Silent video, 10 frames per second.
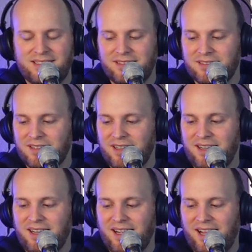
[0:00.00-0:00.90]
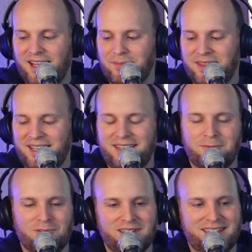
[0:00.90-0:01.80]
either. But they did
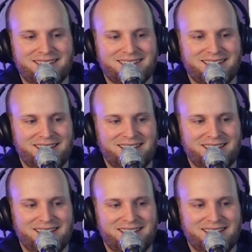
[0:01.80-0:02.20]
one